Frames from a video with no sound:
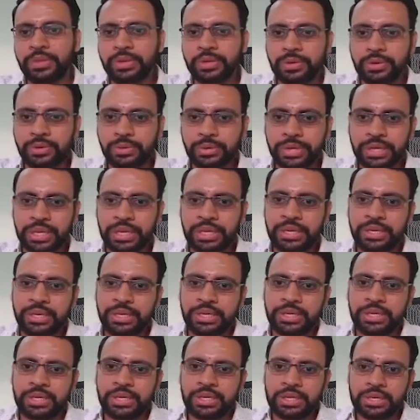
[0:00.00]
Okay,
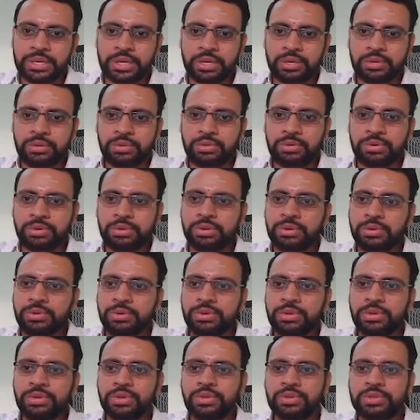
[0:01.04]
now
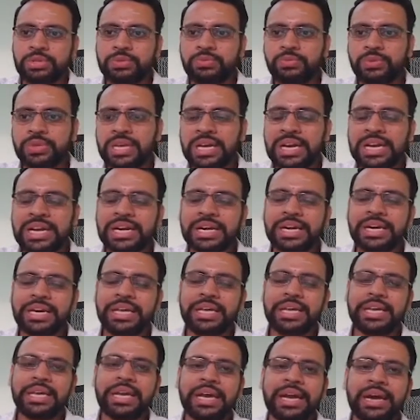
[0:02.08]
we
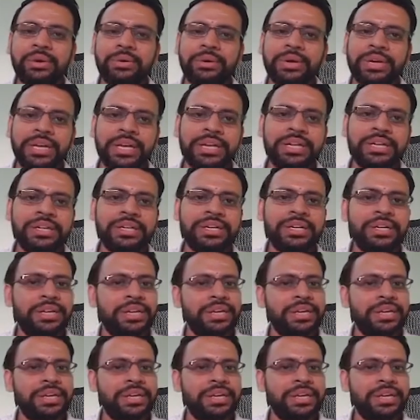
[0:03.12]
already have done